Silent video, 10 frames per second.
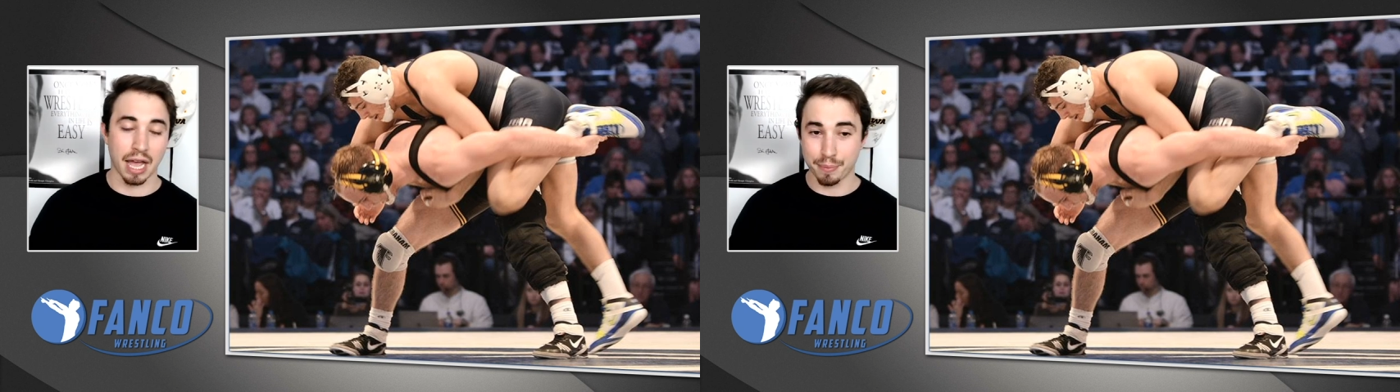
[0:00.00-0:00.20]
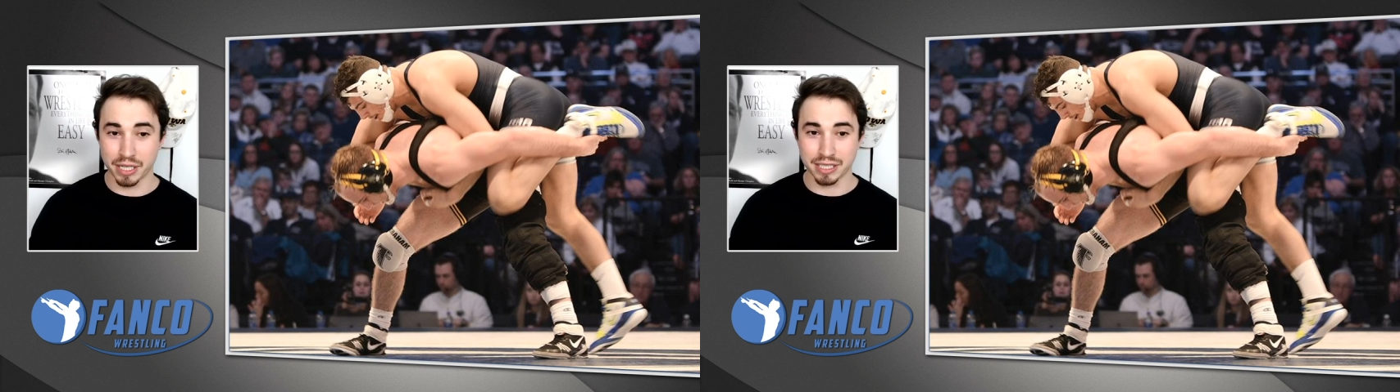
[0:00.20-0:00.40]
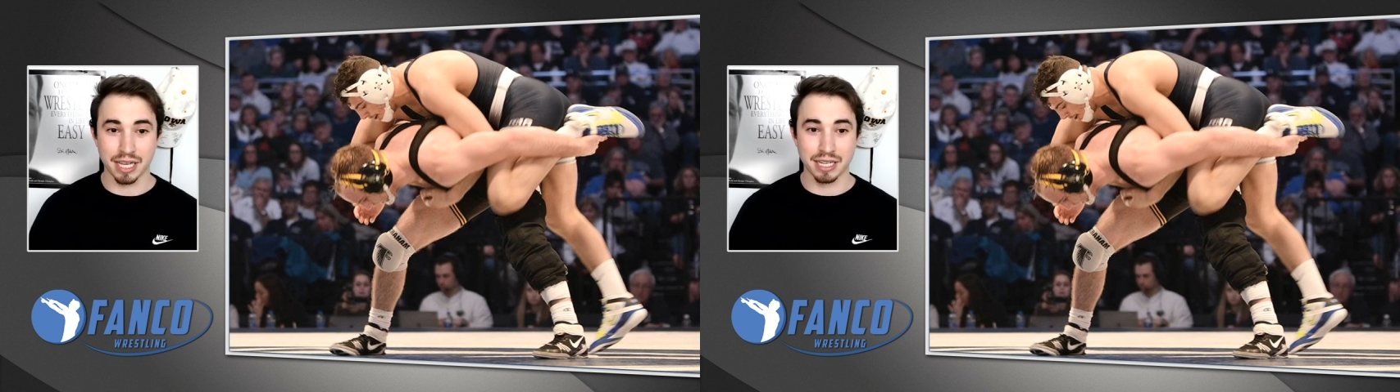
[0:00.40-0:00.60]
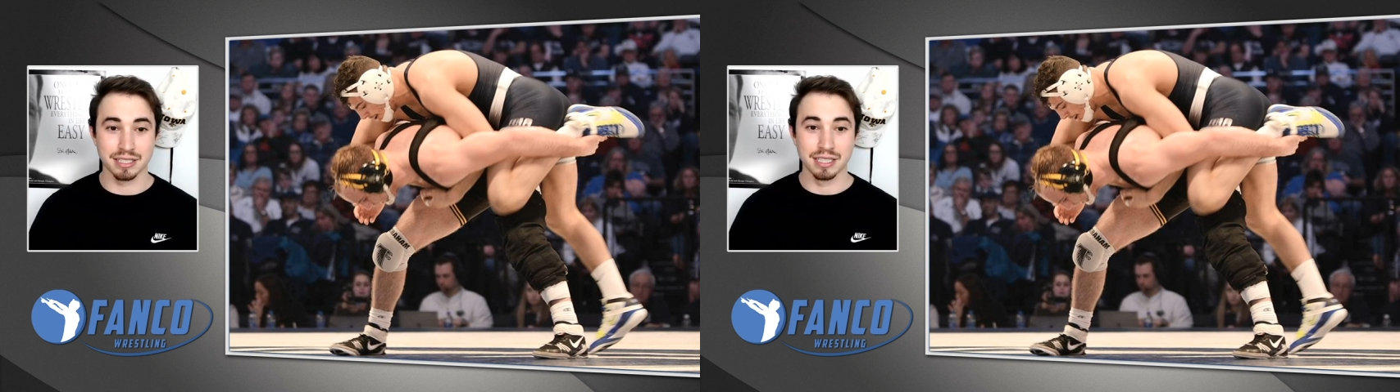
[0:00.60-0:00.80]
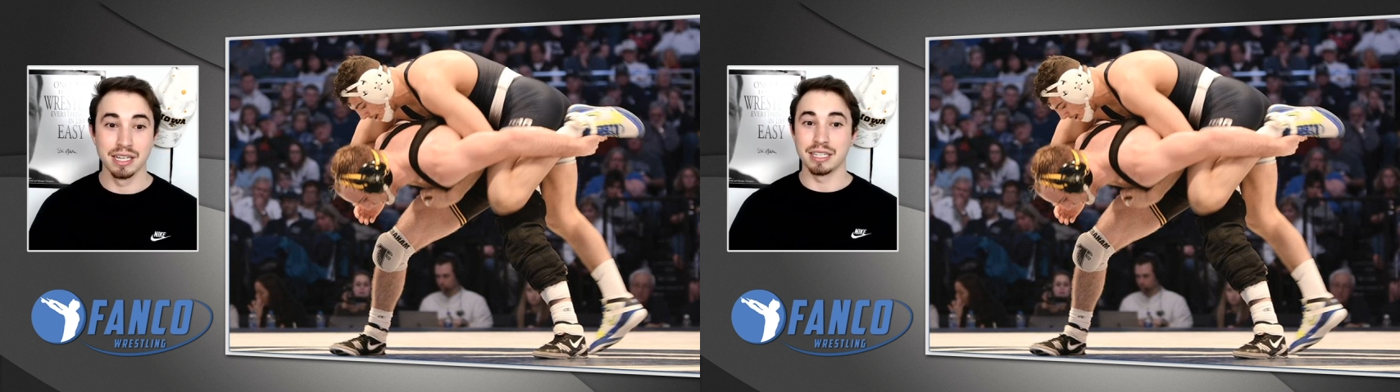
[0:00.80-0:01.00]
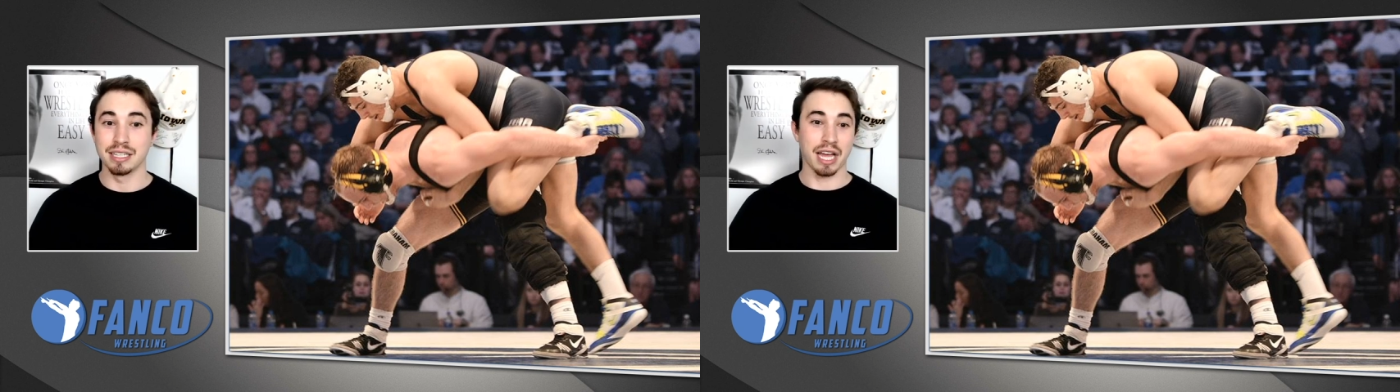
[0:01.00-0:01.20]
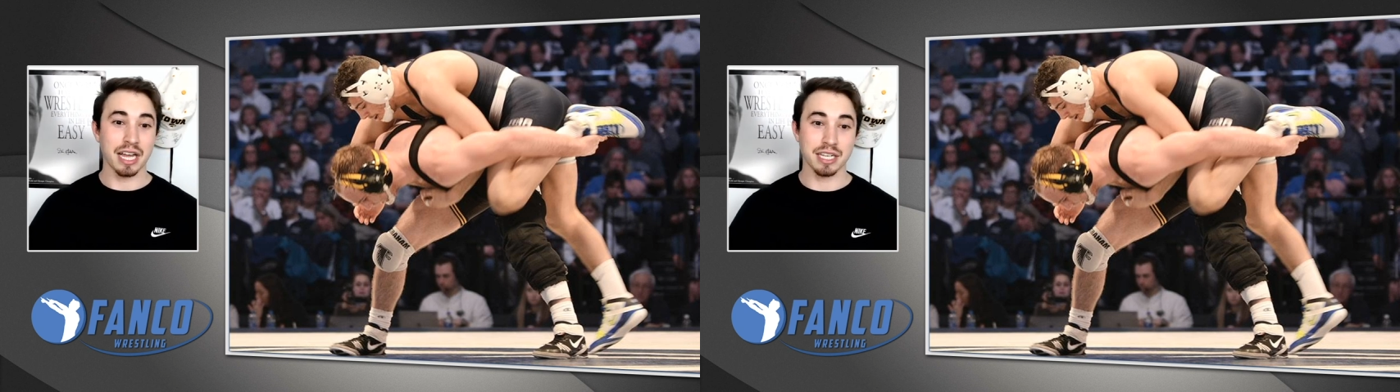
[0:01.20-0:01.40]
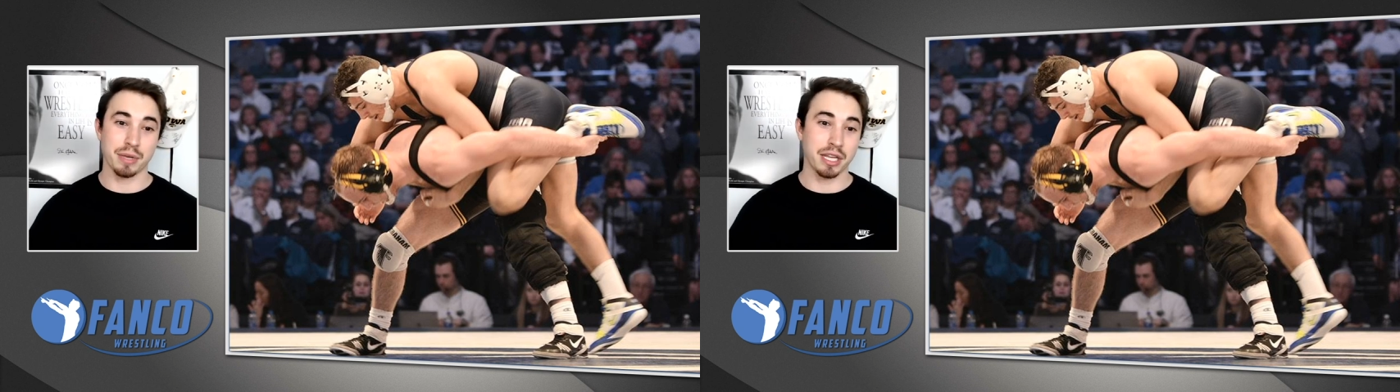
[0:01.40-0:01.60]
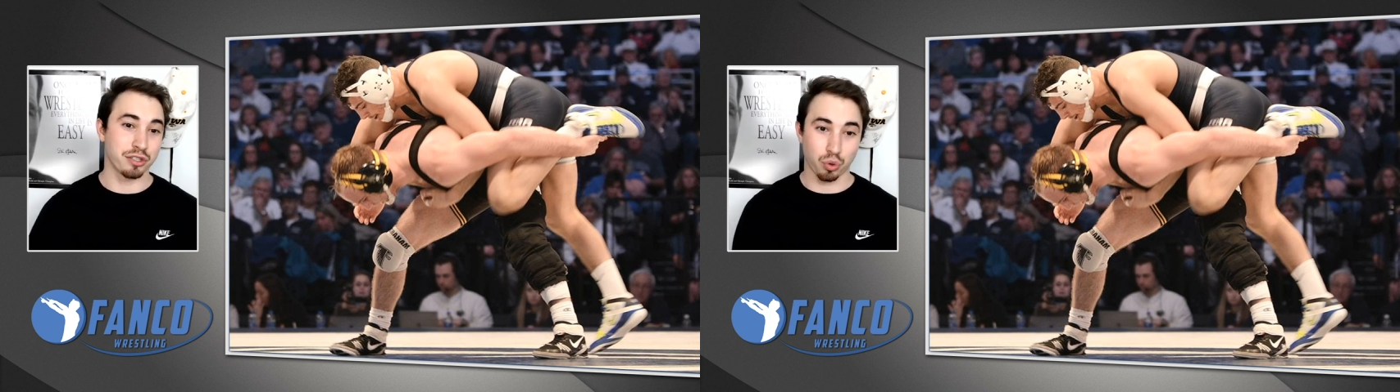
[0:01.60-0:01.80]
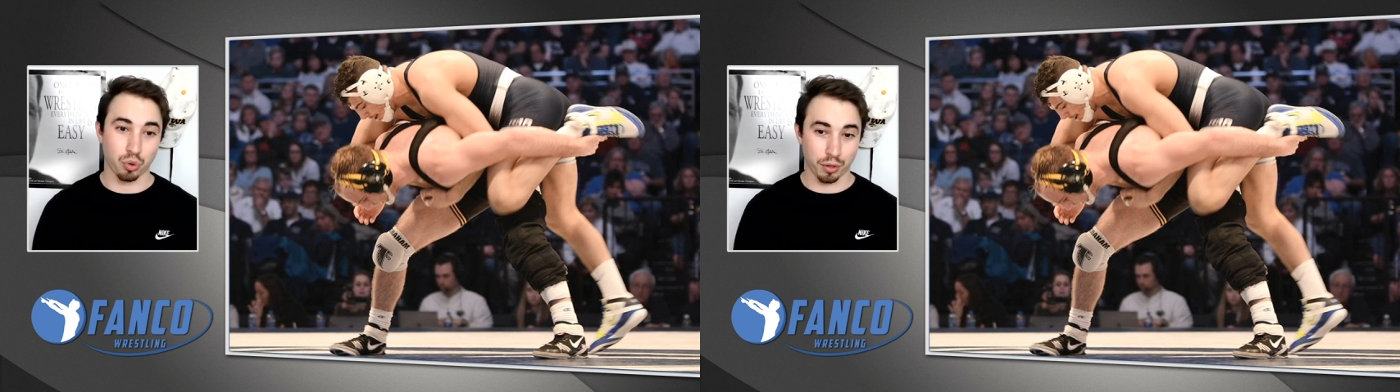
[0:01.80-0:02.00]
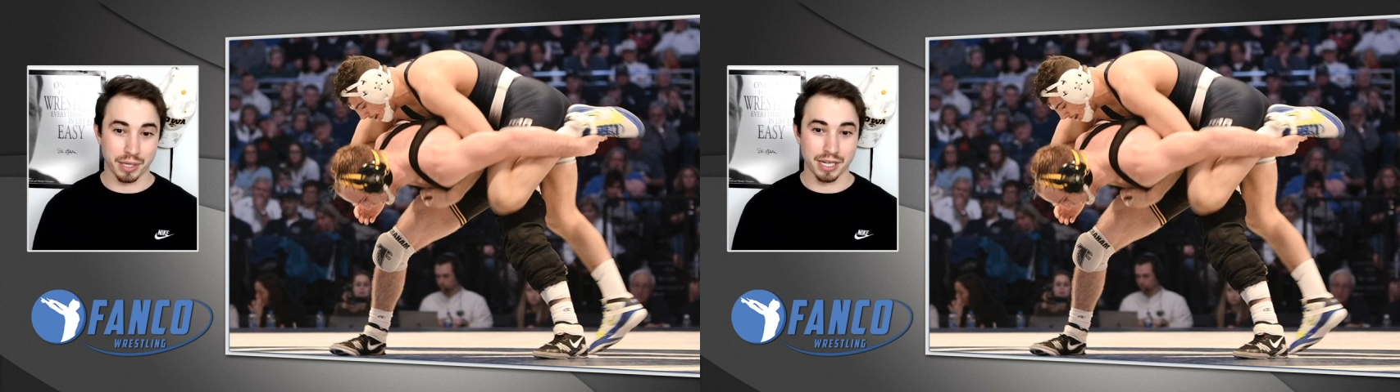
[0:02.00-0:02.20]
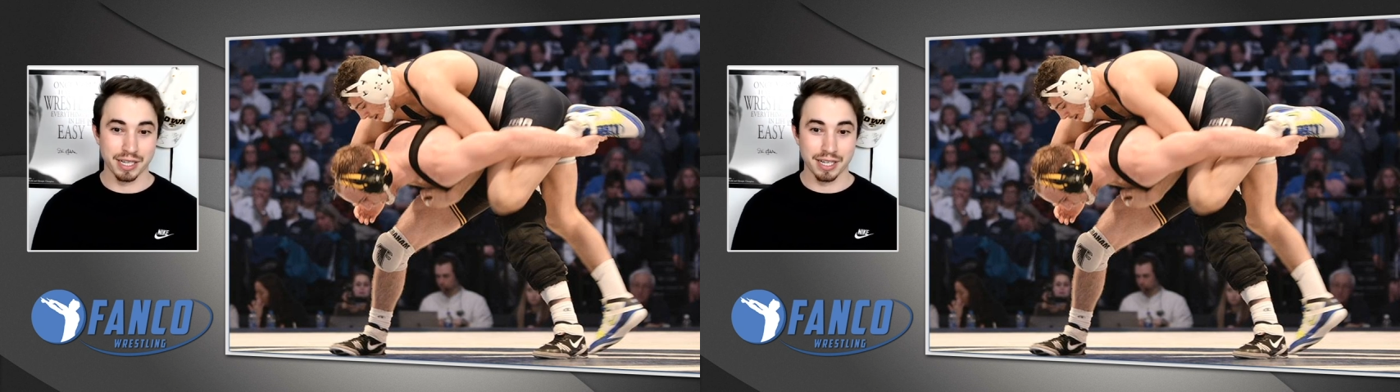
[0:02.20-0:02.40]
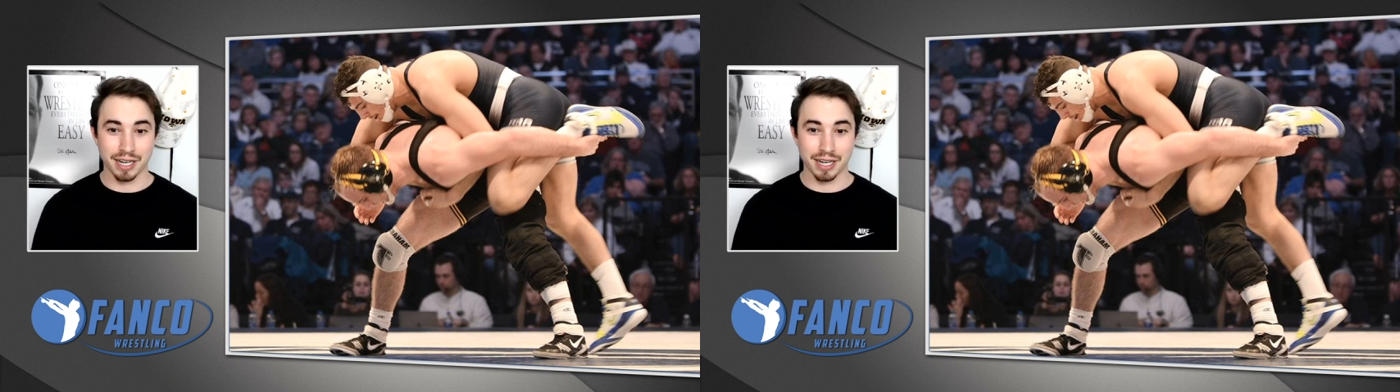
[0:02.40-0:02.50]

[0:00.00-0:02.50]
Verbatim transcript: at Big Tens, just hasn't been his tournament.